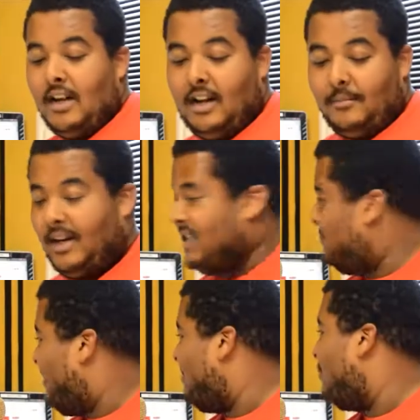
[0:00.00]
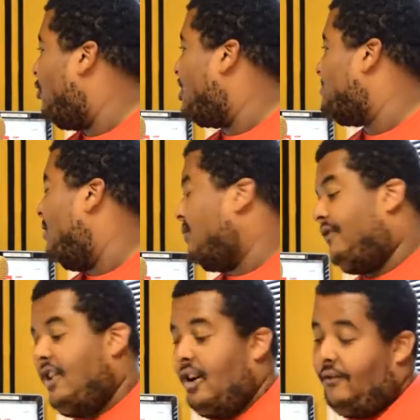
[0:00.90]
But it's Be More Exposed
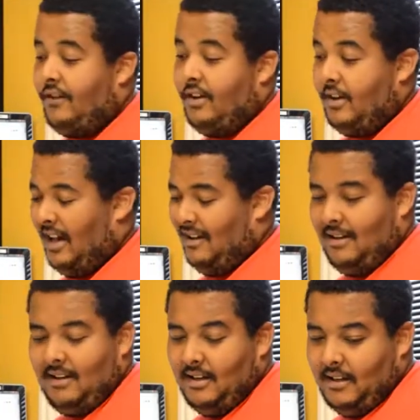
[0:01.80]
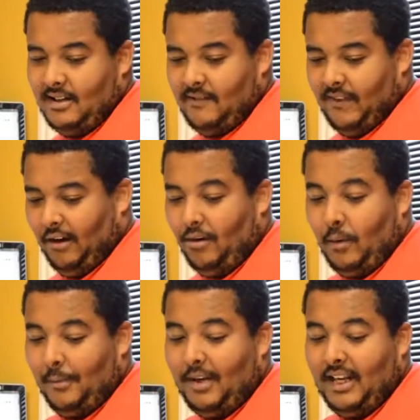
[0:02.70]
Photography. I don't know.
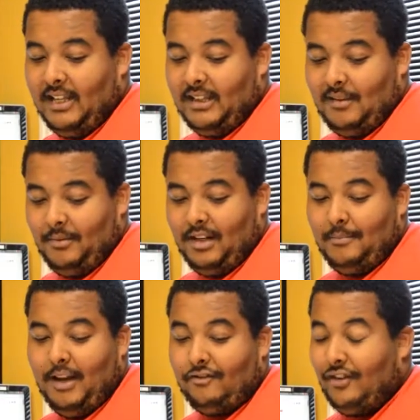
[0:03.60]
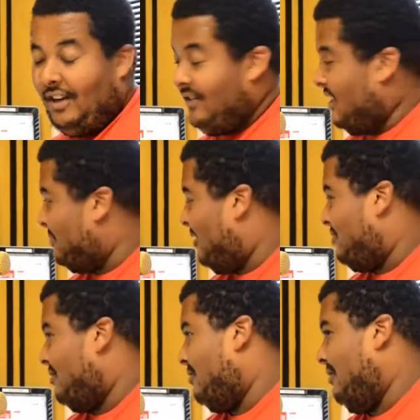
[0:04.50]
I'm gonna get better reading these
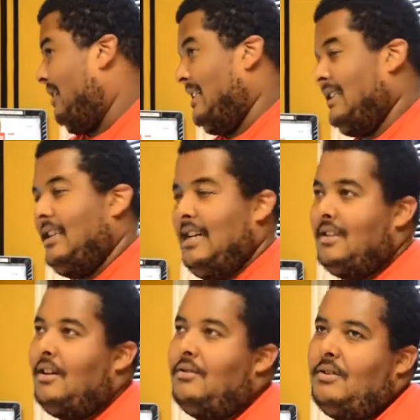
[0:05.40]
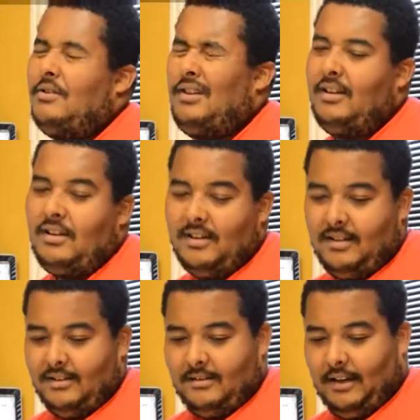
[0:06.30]
sponsors. You know, as it goes on.
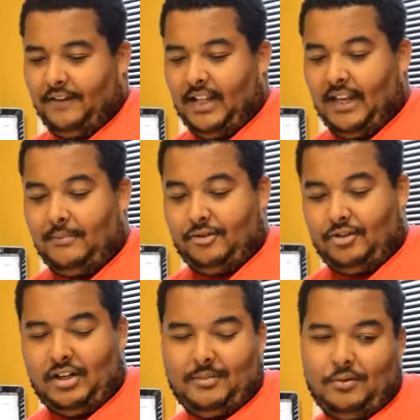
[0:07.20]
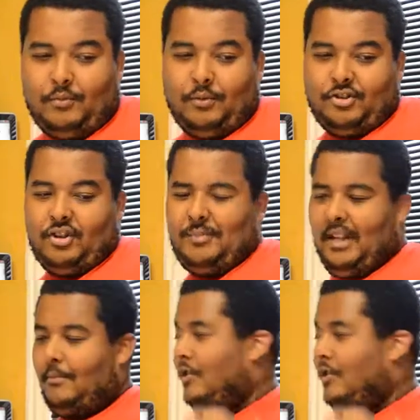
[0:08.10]
I feel like there's gonna be like more